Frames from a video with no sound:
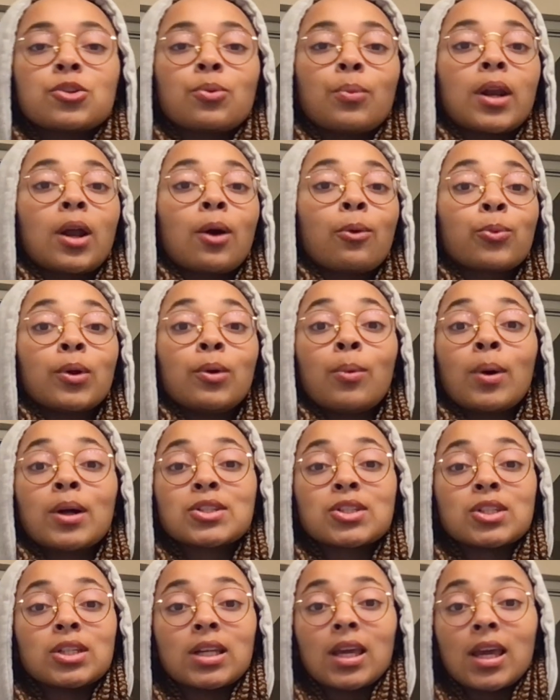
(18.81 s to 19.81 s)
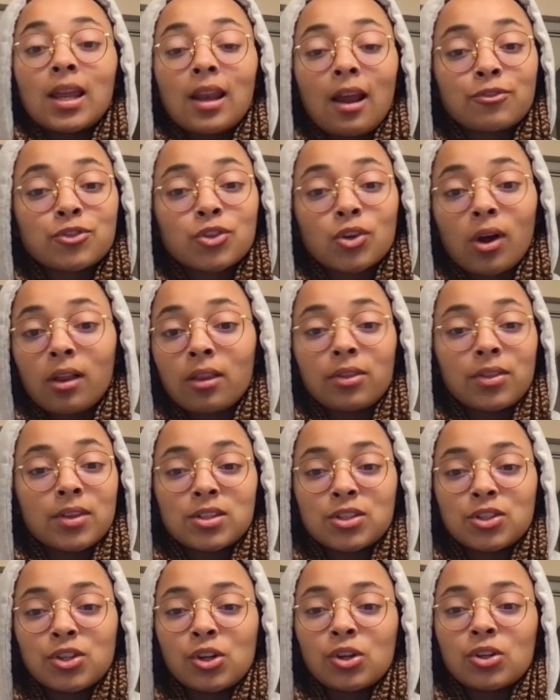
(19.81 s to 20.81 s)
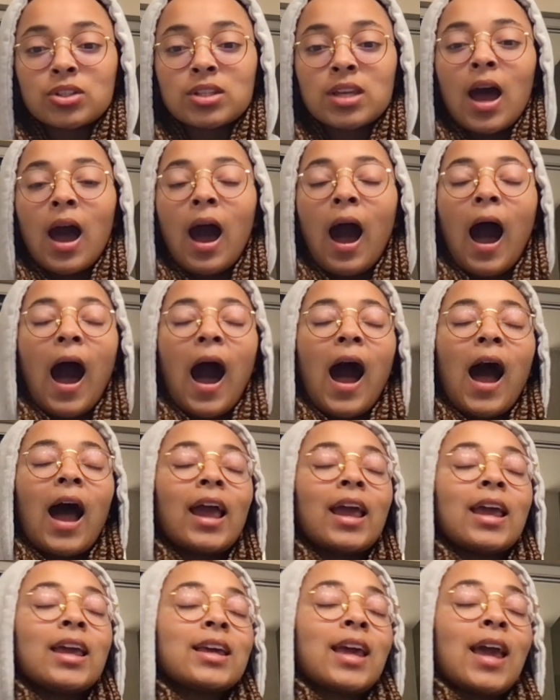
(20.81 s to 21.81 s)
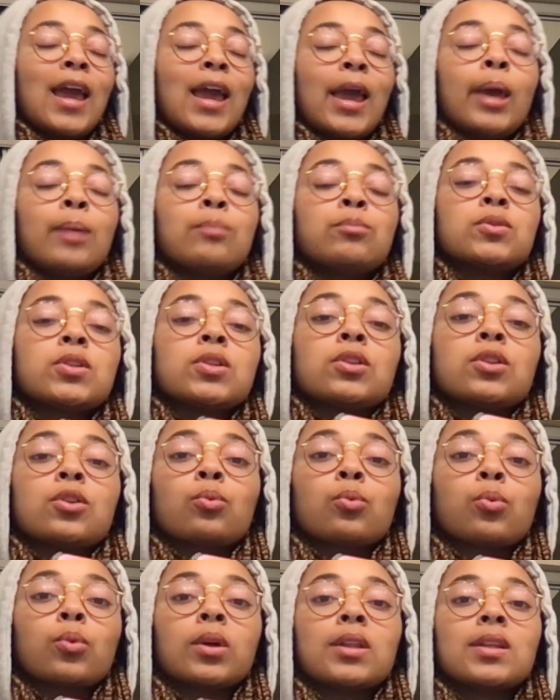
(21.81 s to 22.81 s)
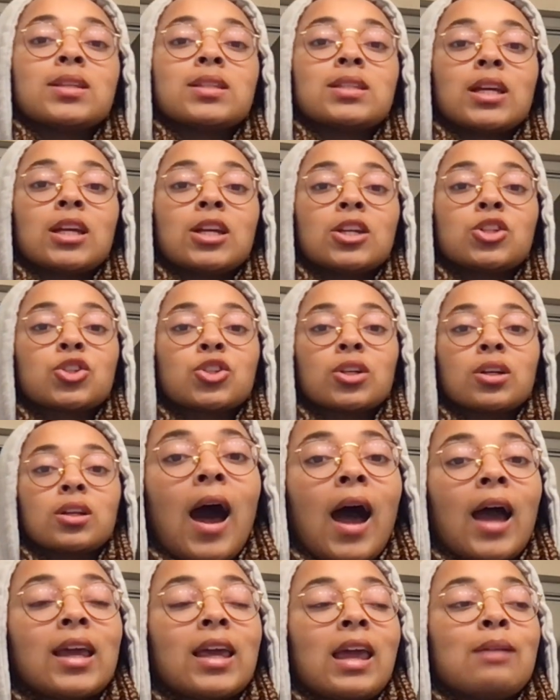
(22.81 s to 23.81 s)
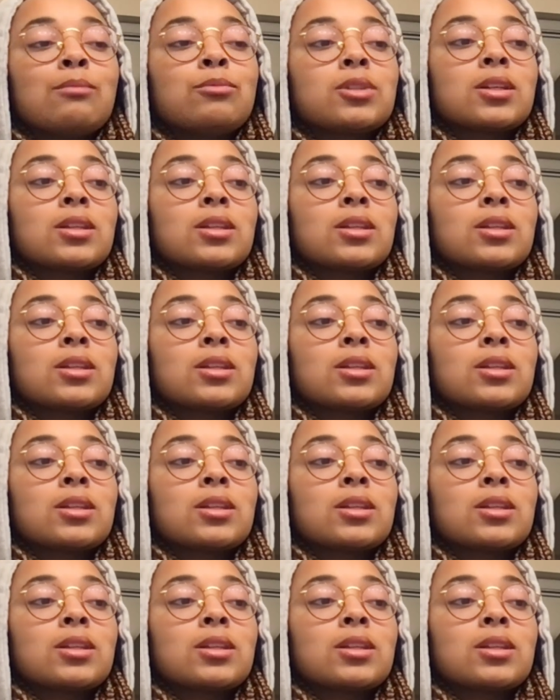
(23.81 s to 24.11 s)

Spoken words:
when I rewatched it again after all of these years, I came to the realization. I came to